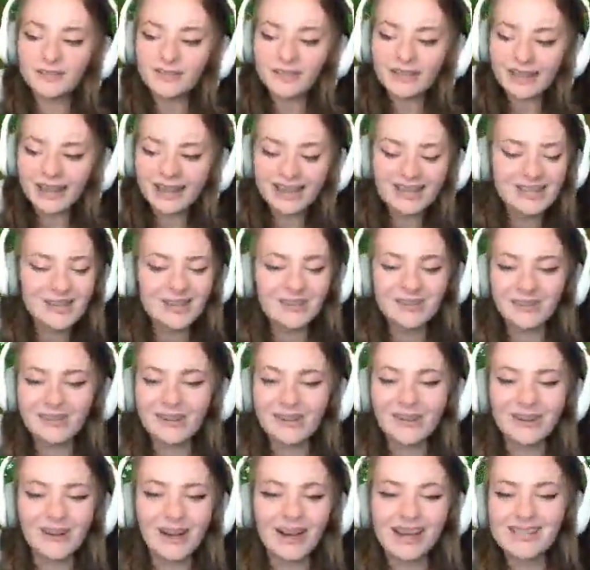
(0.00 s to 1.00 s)
I don't
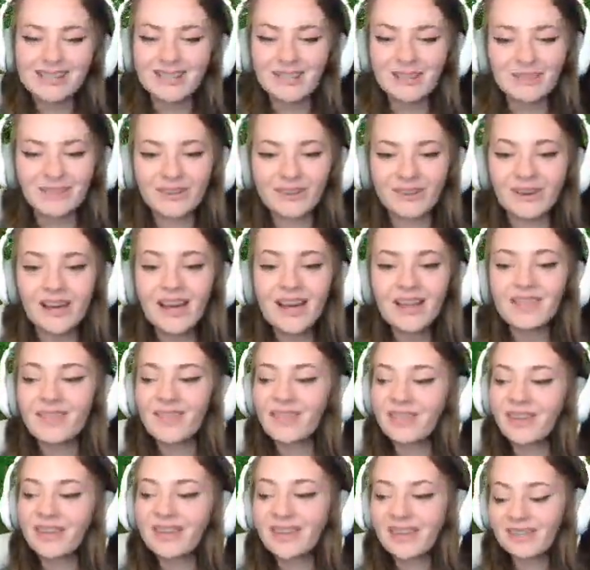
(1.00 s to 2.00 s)
know. The
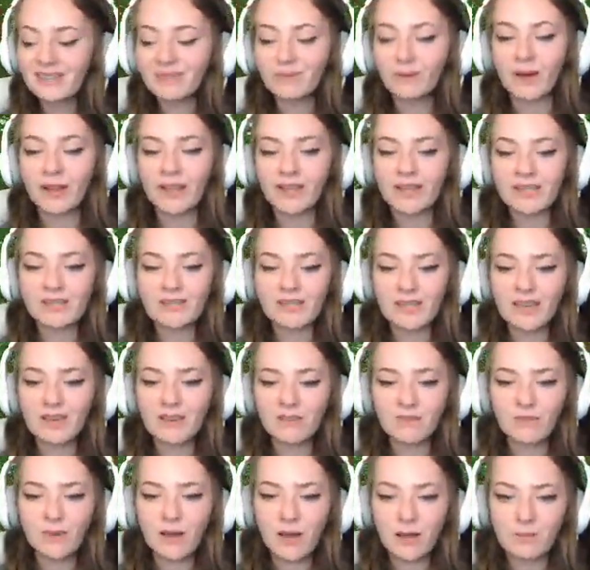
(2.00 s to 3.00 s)
thing is, right, is
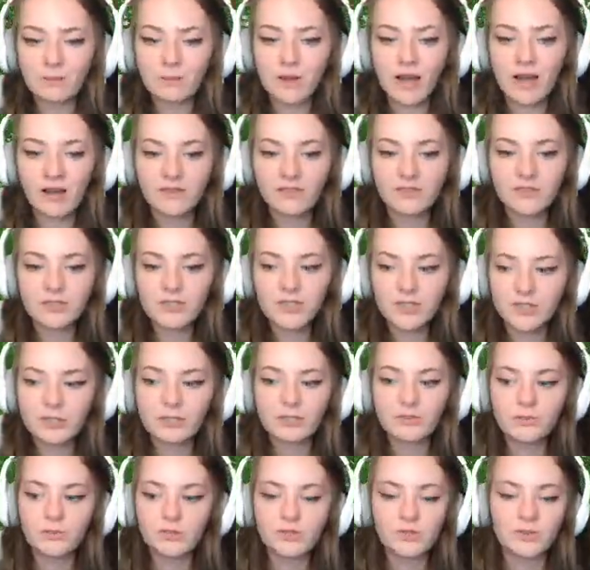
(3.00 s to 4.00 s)
if I have to
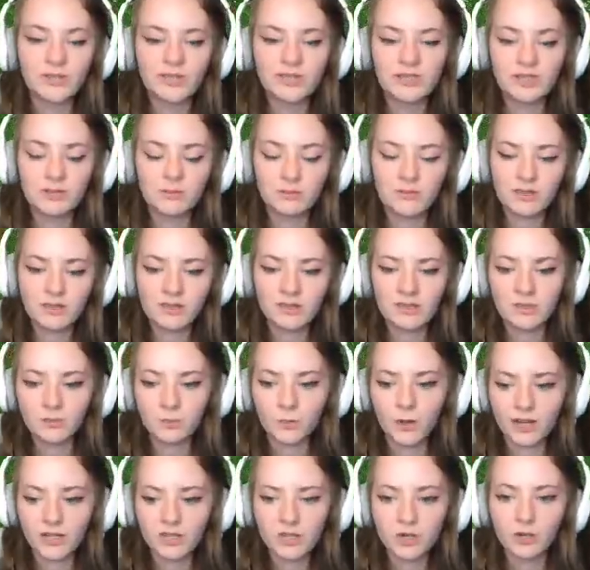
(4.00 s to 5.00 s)
choose between something that's
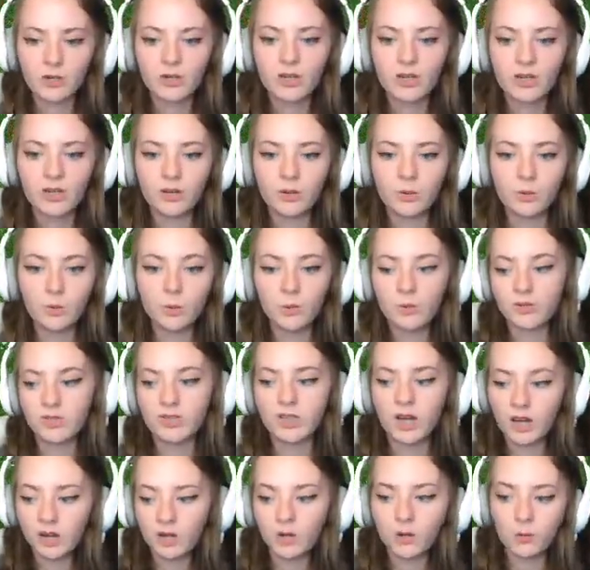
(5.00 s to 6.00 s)
white chocolate or
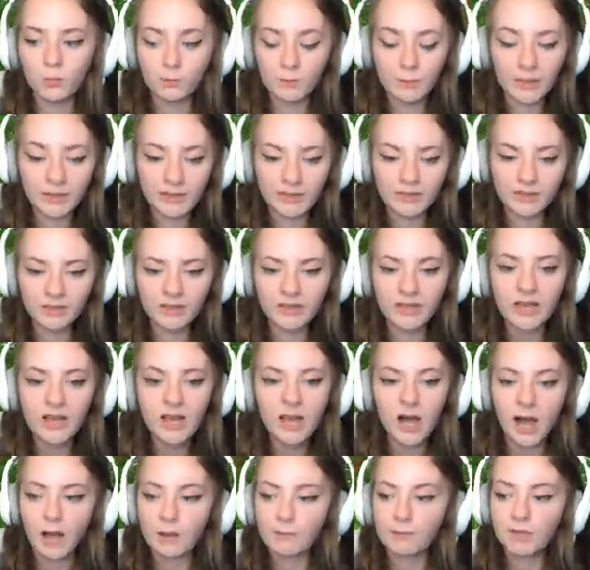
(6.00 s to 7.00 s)
dark or milk,
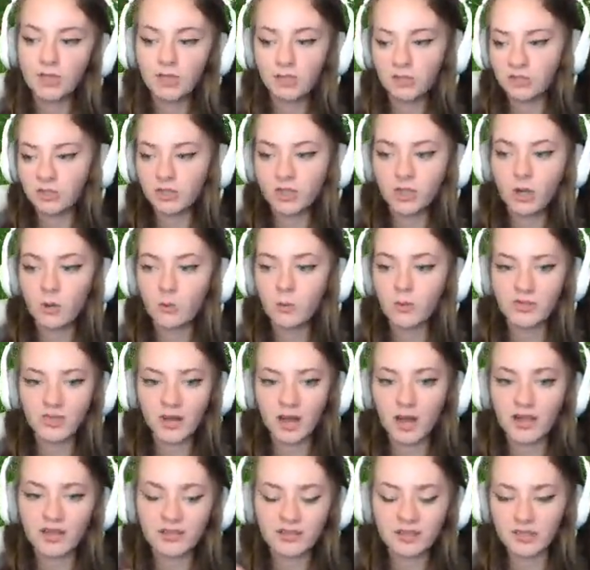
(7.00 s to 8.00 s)
I'm gonna go with
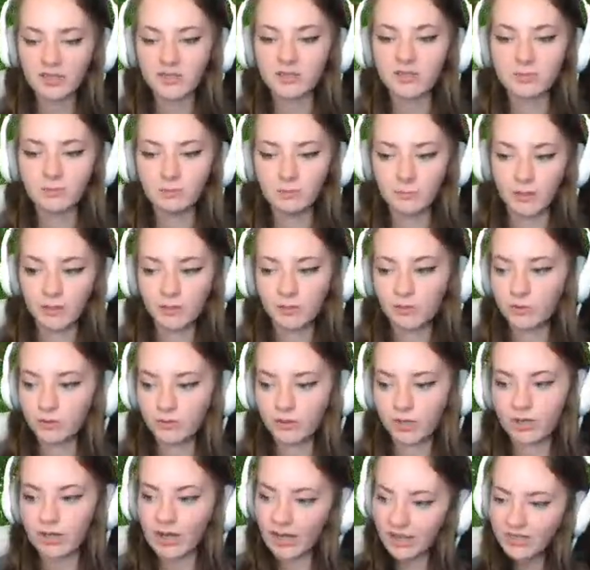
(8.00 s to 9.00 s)
either milk or
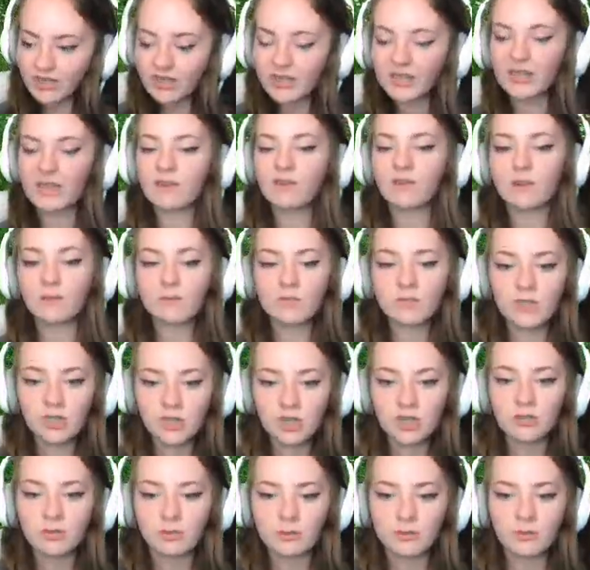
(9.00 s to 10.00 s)
dark. I think if I was to
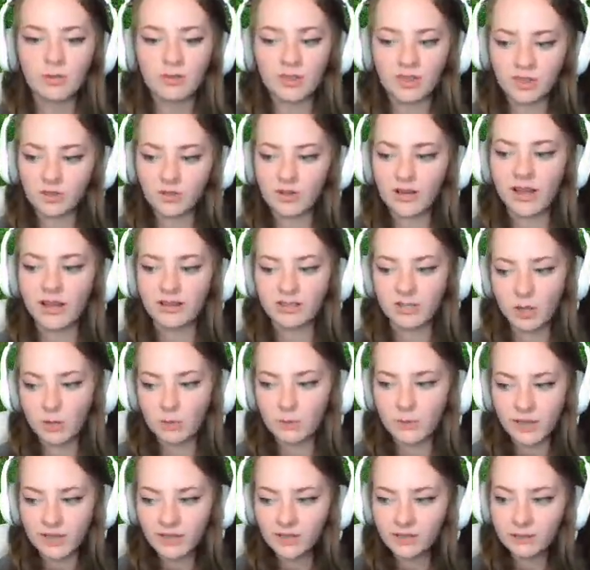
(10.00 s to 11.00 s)
choose between the three, I'd go
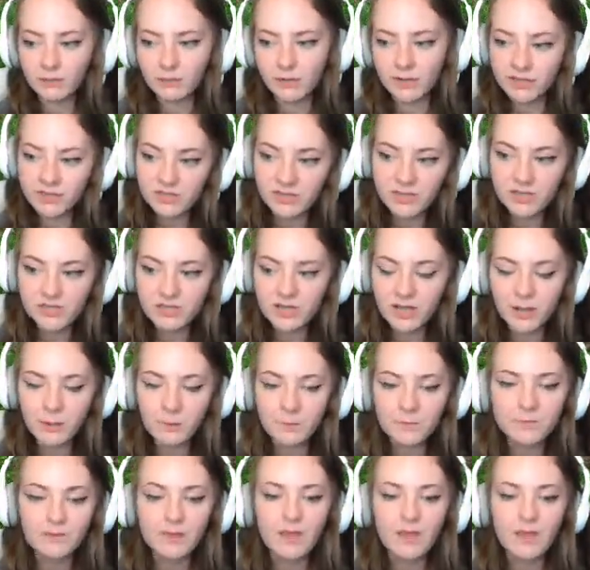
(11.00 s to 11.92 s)
milk most of the time.